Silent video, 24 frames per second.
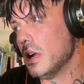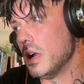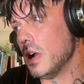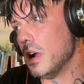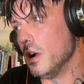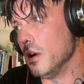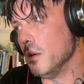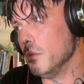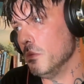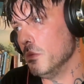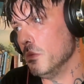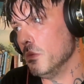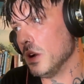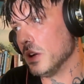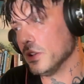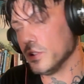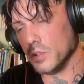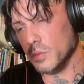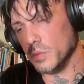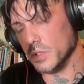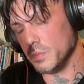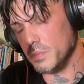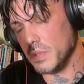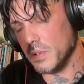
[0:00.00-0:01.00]

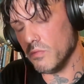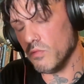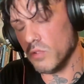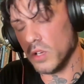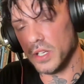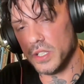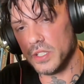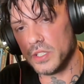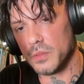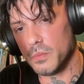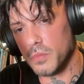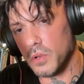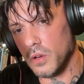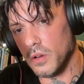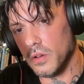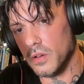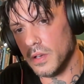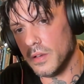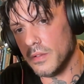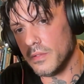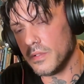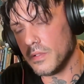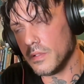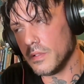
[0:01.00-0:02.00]
has always been really
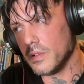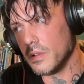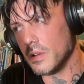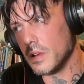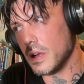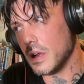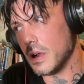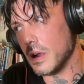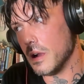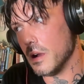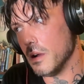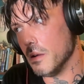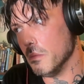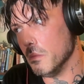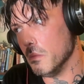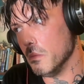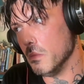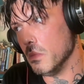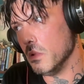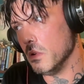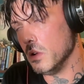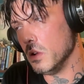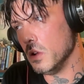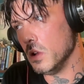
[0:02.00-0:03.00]
supportive,
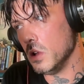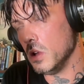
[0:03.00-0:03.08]
in